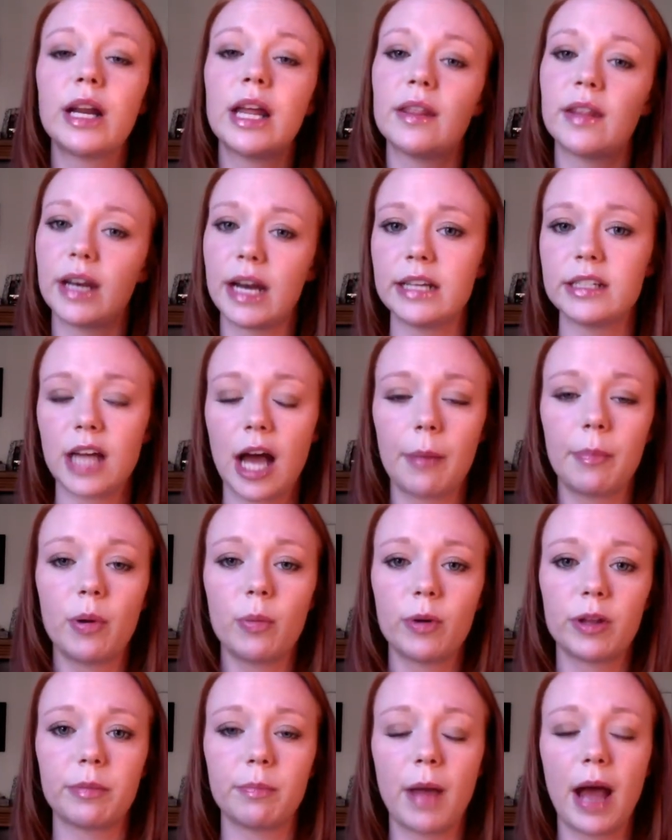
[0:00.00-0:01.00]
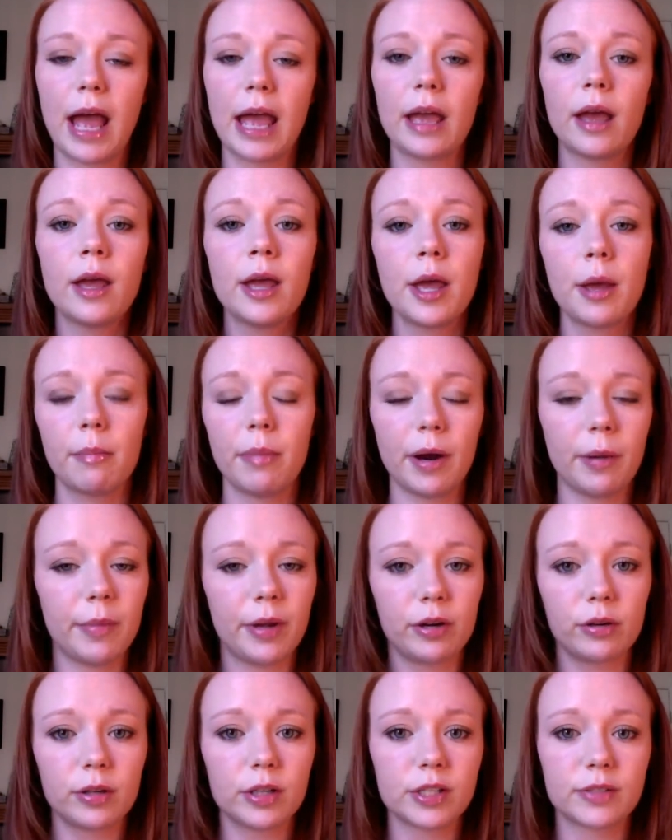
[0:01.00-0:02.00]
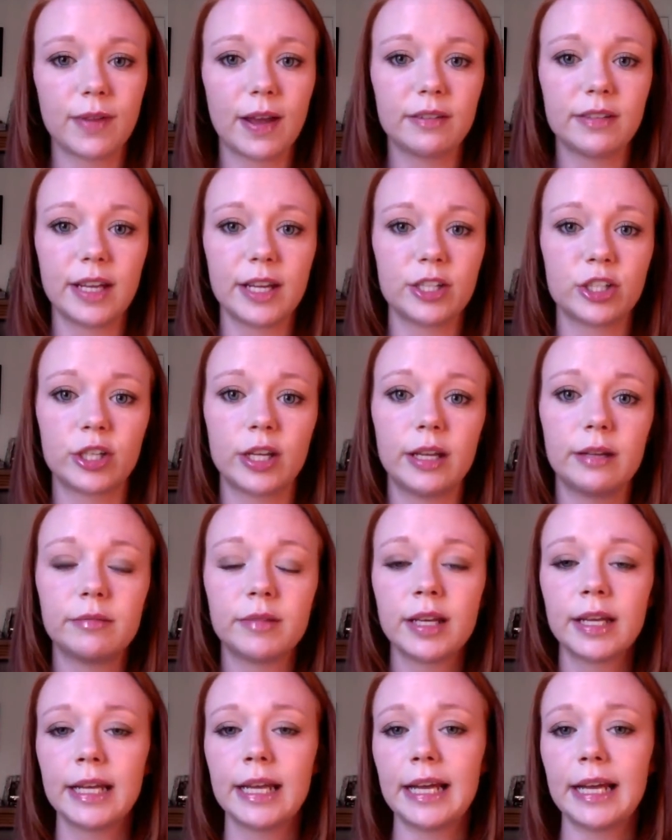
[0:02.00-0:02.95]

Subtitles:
and then I top it with my Bare Minerals foundation.